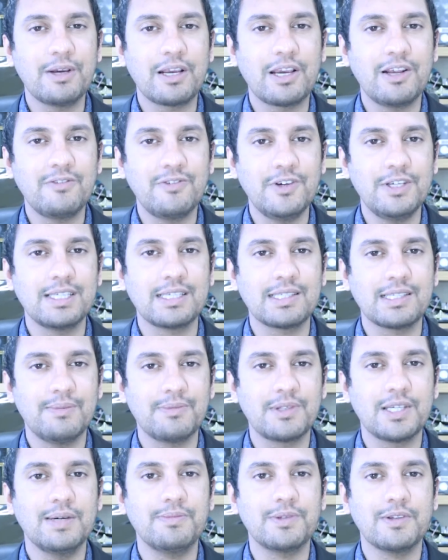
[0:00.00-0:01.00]
bit confusing
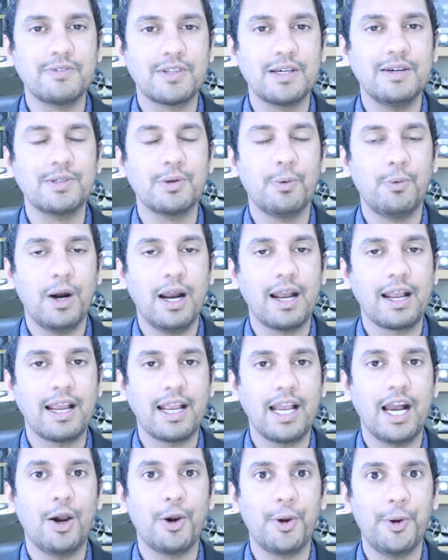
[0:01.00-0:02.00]
sometimes in terms of
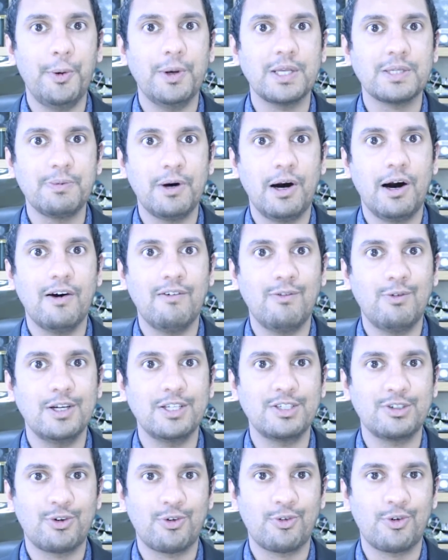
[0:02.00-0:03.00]
working out who is part of
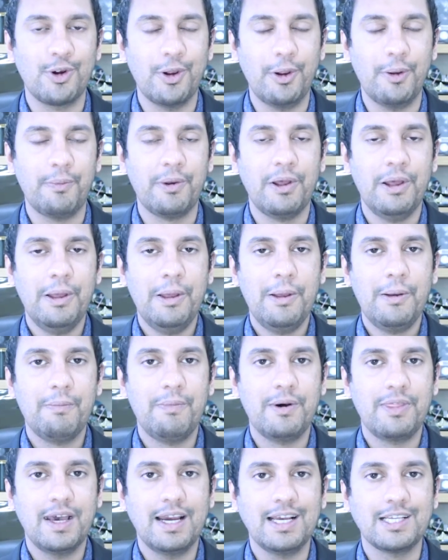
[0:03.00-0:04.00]
which group,
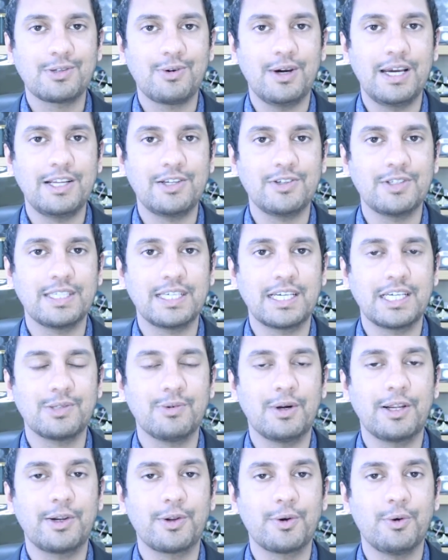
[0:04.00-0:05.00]
but that is quite interesting as
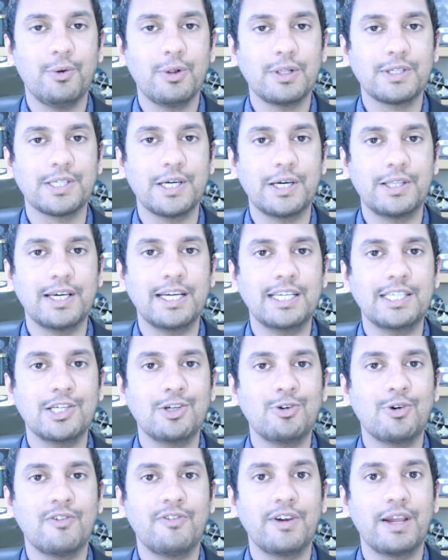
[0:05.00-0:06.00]
well. And also they
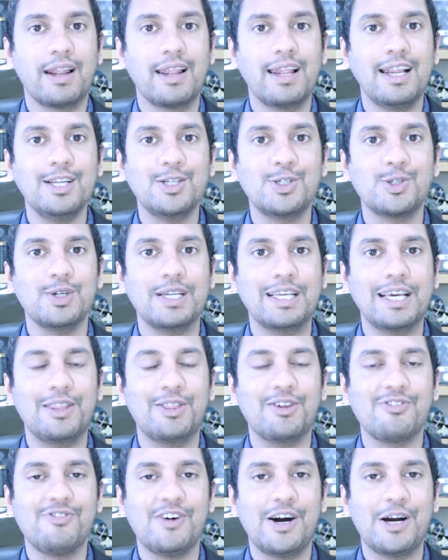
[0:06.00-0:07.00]
do reveal literally
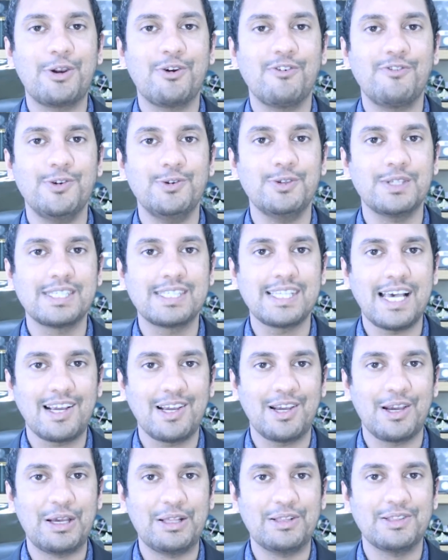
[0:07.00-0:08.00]
in the final few
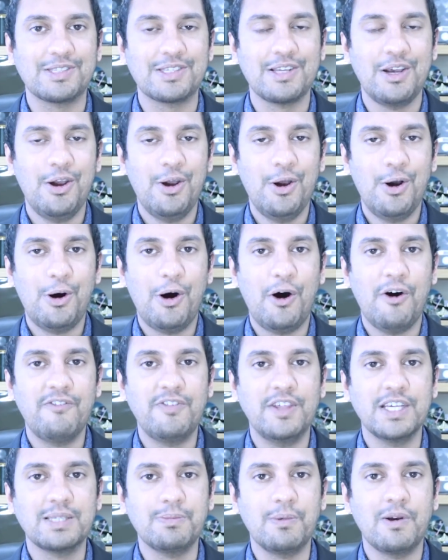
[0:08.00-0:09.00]
seconds
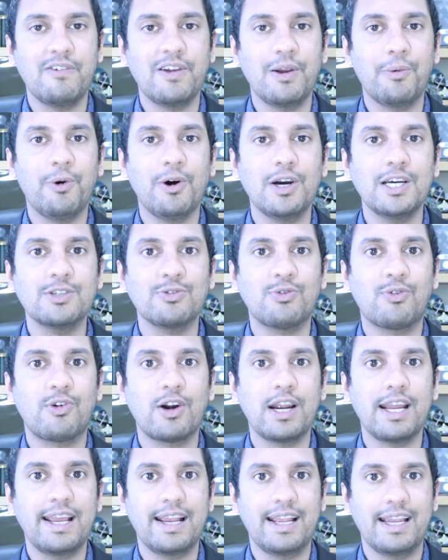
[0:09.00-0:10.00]
of this movie what is
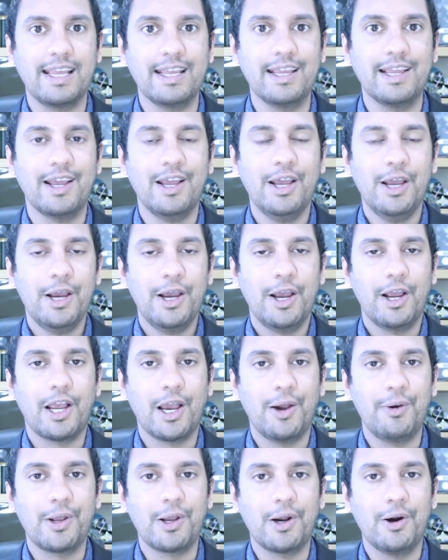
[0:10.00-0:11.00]
really
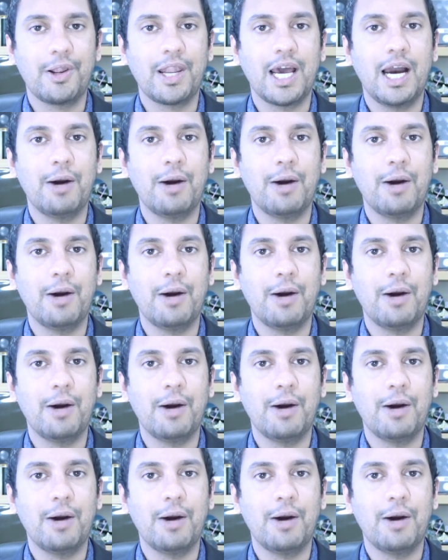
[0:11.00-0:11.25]
going on.